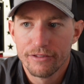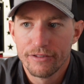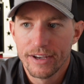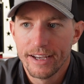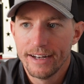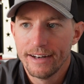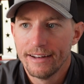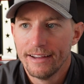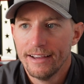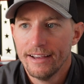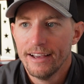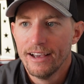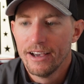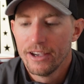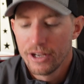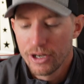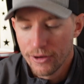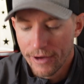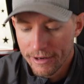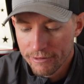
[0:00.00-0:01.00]
event.
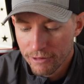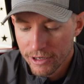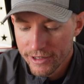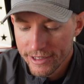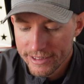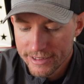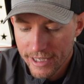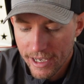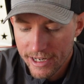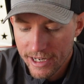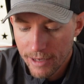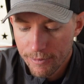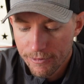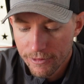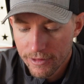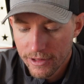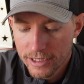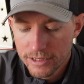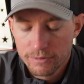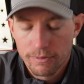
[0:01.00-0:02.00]
I really signed up for
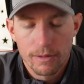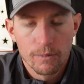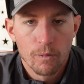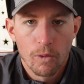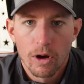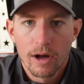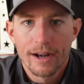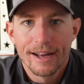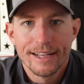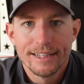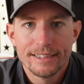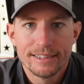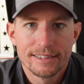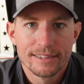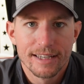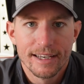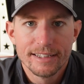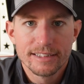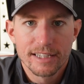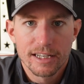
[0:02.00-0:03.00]
this one. One, it's
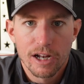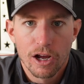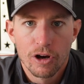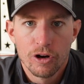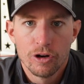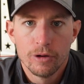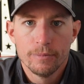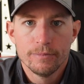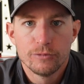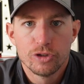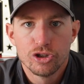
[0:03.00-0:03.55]
at home.